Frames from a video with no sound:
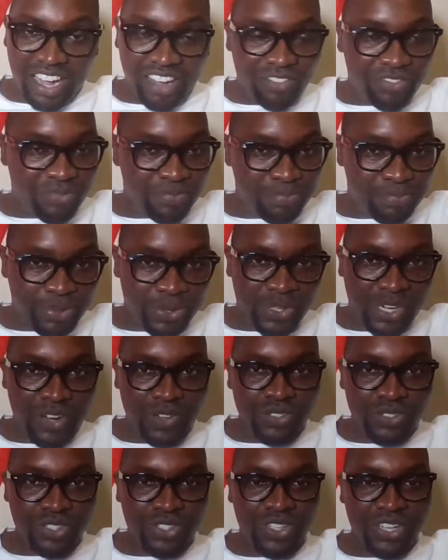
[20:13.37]
I've
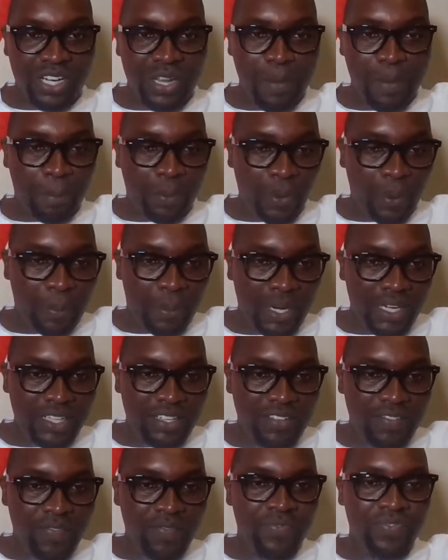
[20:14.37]
pronounced your name
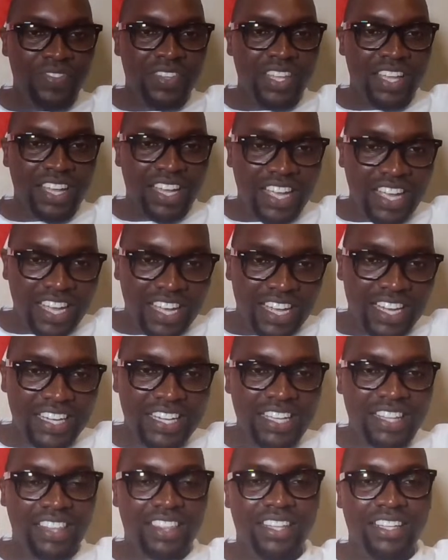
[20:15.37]
properly.
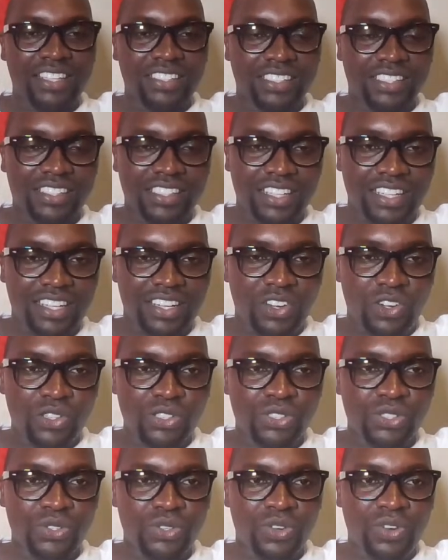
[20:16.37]
Edith is
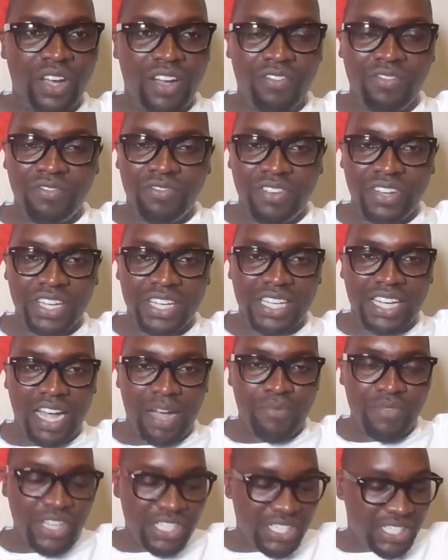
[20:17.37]
also a
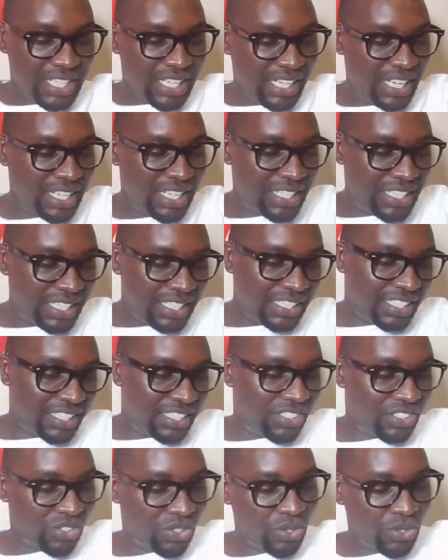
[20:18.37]
very amazing lady.
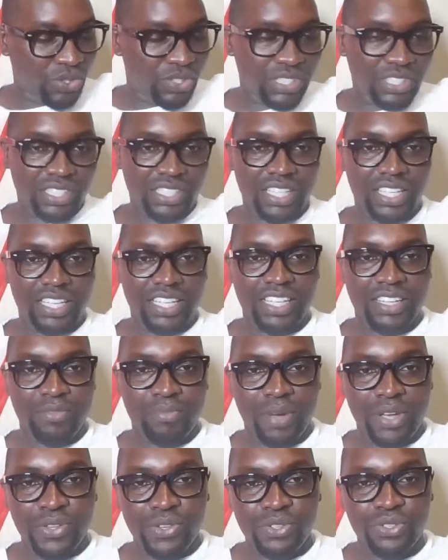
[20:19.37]
She's always
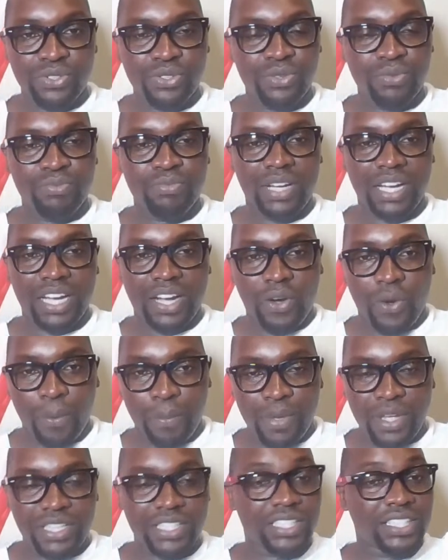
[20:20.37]
in my YouTube
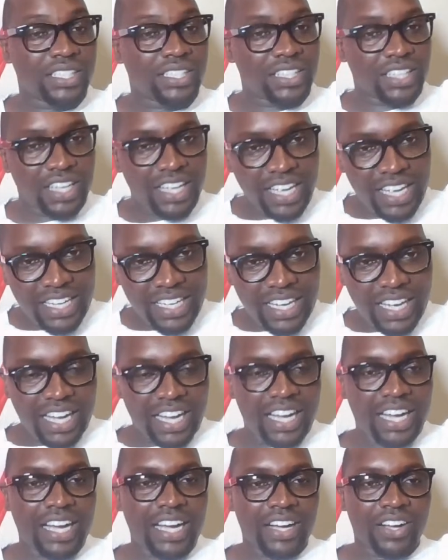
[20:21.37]
commenting.
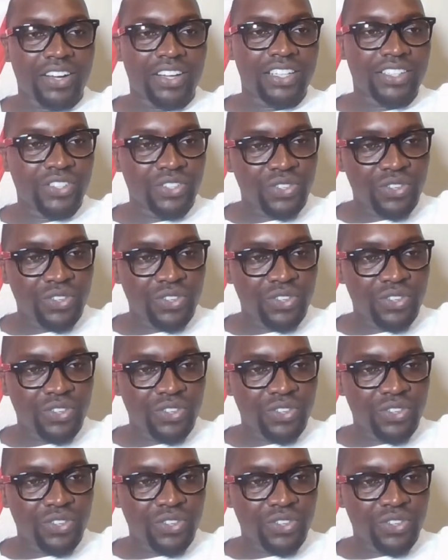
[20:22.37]
I'm